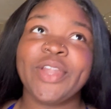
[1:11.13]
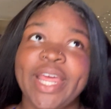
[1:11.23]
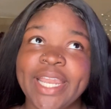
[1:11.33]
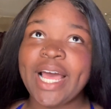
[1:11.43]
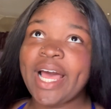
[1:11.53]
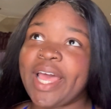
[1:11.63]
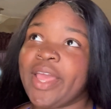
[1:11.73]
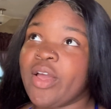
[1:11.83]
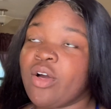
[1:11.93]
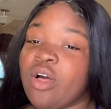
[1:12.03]
that
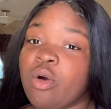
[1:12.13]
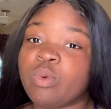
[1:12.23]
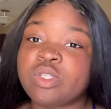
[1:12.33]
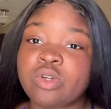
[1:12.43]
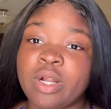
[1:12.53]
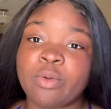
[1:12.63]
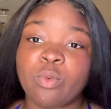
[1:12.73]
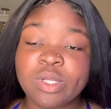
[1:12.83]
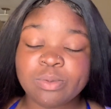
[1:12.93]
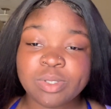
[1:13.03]
night,
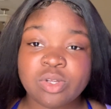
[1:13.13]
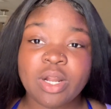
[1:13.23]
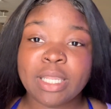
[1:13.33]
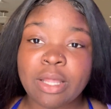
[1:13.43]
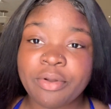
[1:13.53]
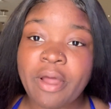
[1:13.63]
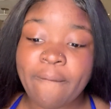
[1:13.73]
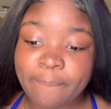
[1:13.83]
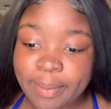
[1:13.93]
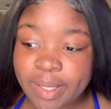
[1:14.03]
once we started loading
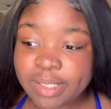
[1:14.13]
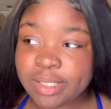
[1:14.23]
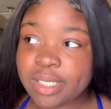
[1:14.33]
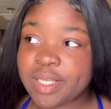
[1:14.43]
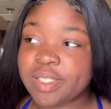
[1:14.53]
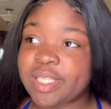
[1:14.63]
our buses,